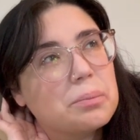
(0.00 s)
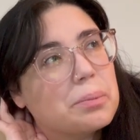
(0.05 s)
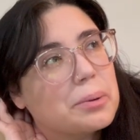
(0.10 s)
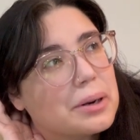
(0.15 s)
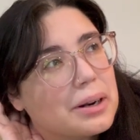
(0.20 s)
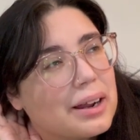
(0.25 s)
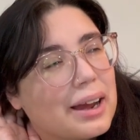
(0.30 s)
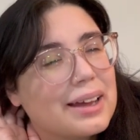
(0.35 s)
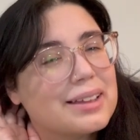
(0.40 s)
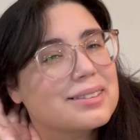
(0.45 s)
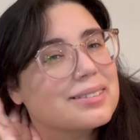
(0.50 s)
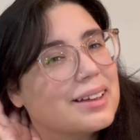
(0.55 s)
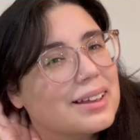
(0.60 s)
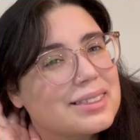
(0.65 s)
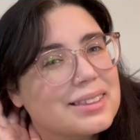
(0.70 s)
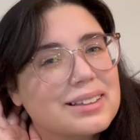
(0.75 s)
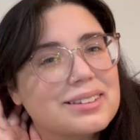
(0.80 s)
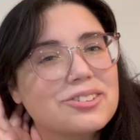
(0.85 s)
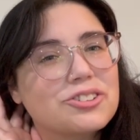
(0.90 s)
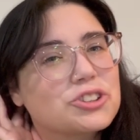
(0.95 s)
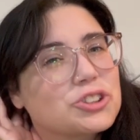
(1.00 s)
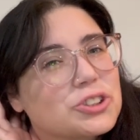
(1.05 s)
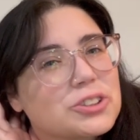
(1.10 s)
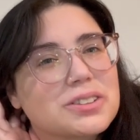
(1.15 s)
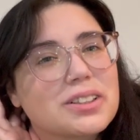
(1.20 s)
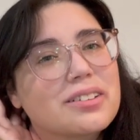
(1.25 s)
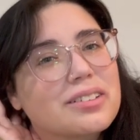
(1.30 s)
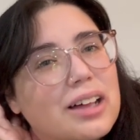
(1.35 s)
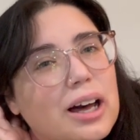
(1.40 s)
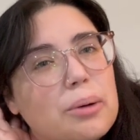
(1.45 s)
but I think there's just
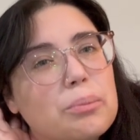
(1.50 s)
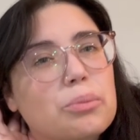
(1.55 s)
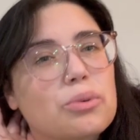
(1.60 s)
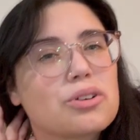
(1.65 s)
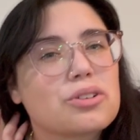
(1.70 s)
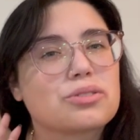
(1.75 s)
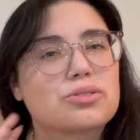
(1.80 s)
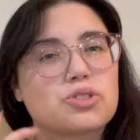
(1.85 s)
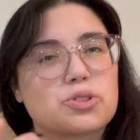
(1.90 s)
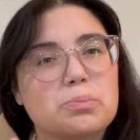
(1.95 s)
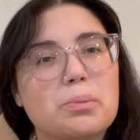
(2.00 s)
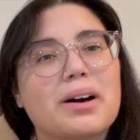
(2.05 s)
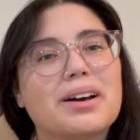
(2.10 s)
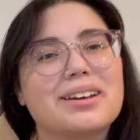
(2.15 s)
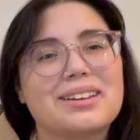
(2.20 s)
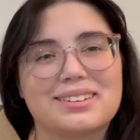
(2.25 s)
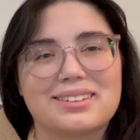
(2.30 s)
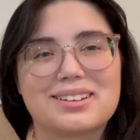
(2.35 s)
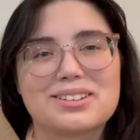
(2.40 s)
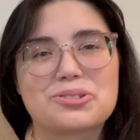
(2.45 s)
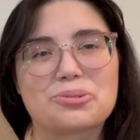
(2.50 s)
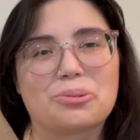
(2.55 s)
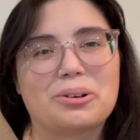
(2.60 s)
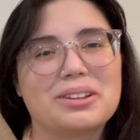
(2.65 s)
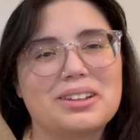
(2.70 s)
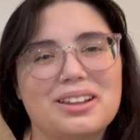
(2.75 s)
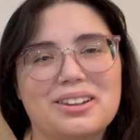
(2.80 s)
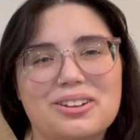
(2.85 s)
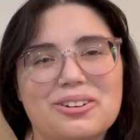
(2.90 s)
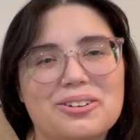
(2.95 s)
a lot more smut in this
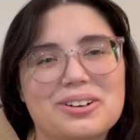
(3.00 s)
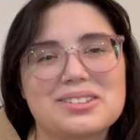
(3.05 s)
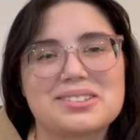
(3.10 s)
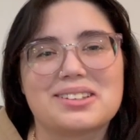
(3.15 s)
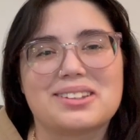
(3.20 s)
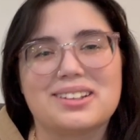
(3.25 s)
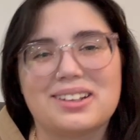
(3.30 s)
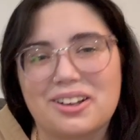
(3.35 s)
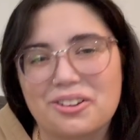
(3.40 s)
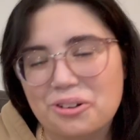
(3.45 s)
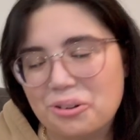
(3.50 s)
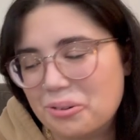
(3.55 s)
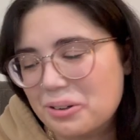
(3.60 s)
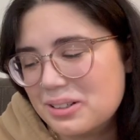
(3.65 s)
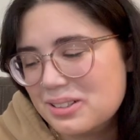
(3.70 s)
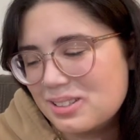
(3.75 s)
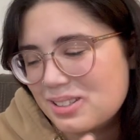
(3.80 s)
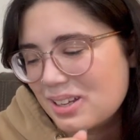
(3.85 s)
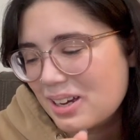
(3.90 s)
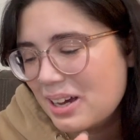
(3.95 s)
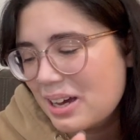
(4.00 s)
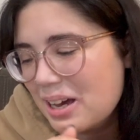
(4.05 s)
one than there is in the other ones.